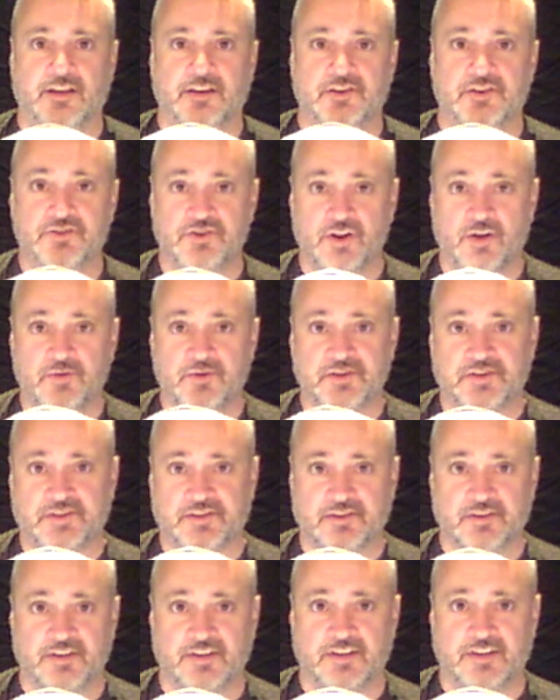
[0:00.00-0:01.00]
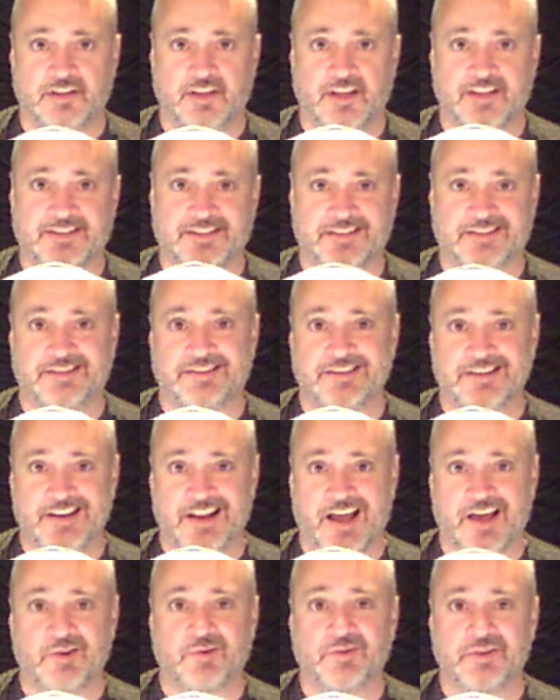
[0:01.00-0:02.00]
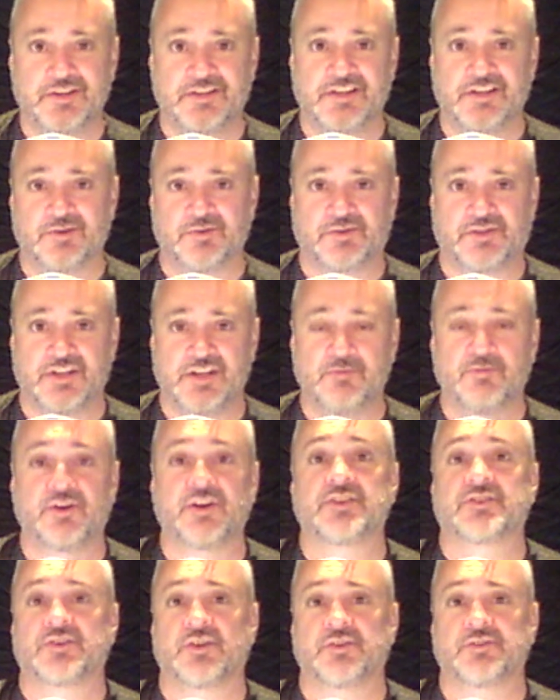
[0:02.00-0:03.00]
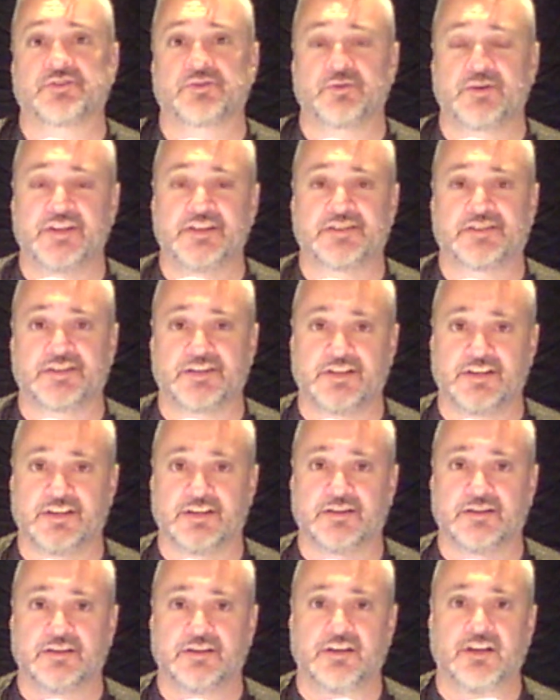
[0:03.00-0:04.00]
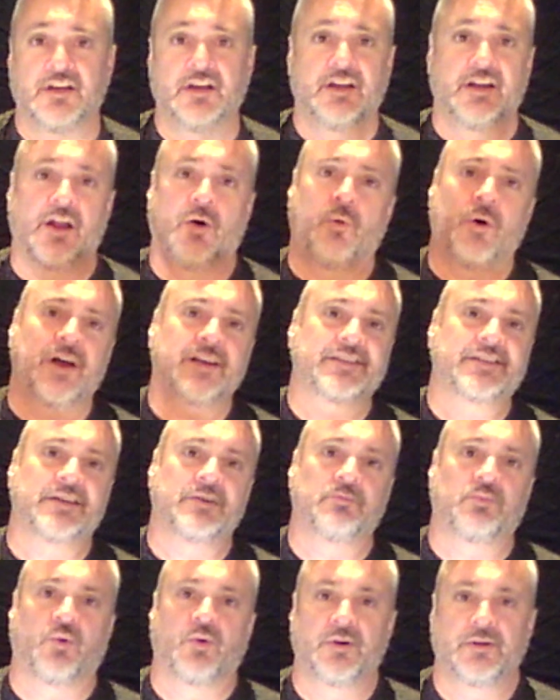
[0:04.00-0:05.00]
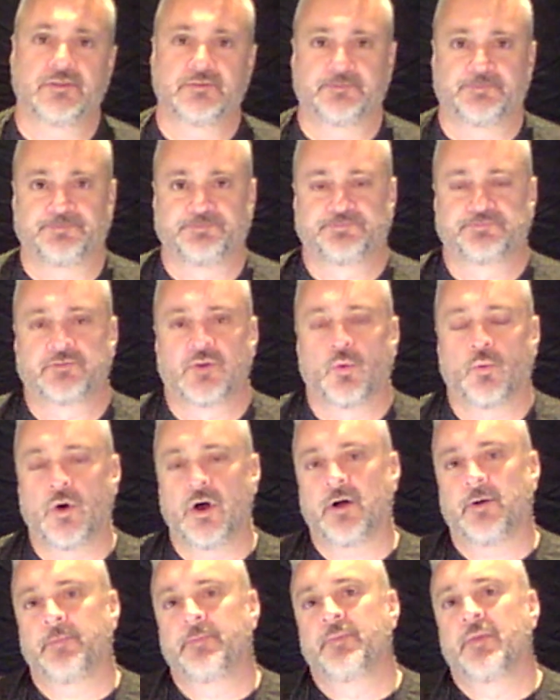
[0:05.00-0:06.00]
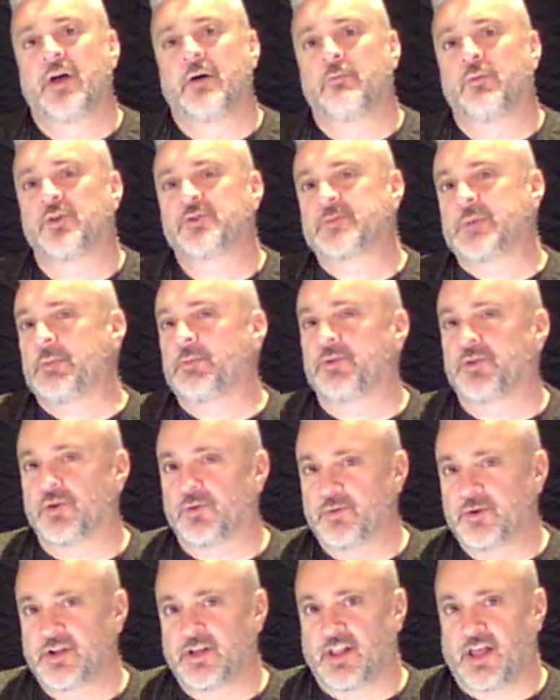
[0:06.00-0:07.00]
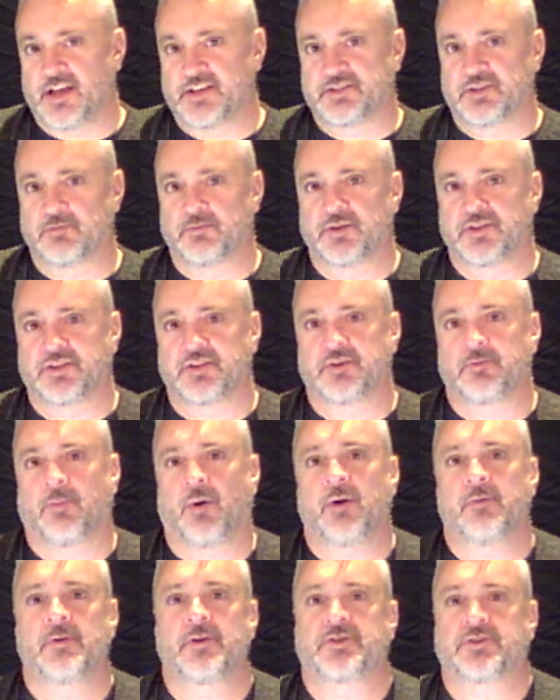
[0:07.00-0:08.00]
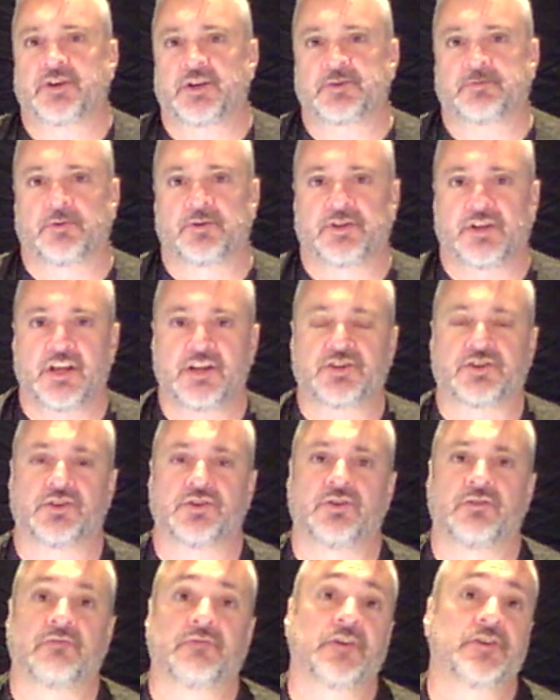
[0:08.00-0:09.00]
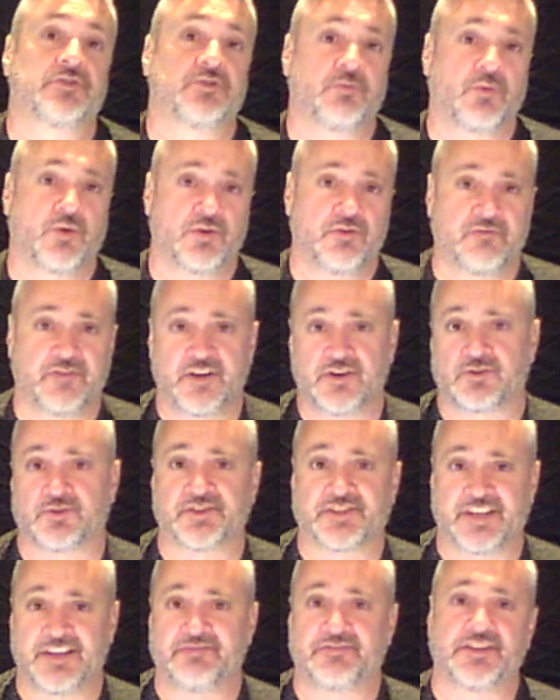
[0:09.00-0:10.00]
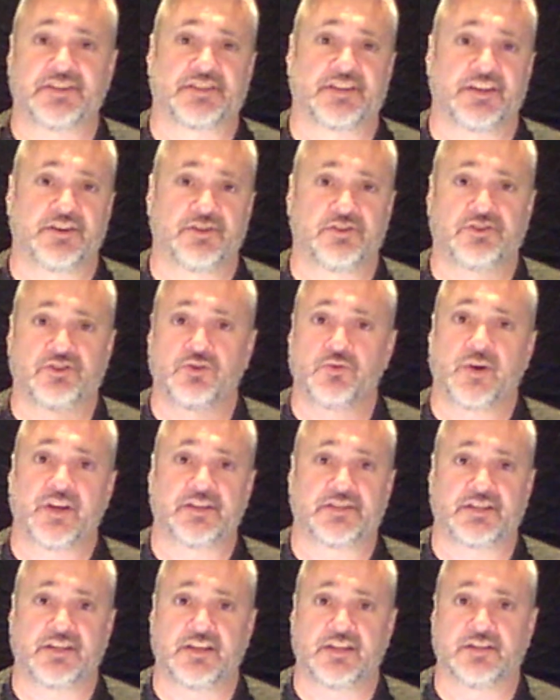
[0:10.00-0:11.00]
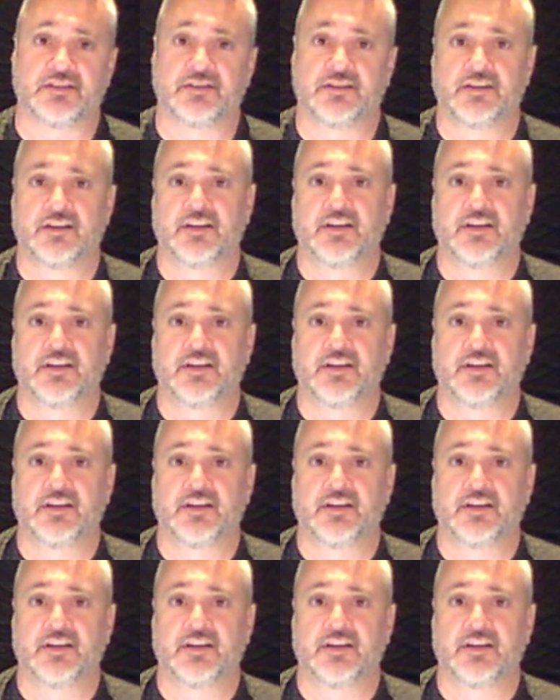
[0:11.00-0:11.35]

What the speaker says: Did you notice? It's not only DOT, but it's also ECE. Now, why is that important? Well, most people don't realize it, but the Department of Transportation, or Federal Motor Vehicle Safety Standard 218,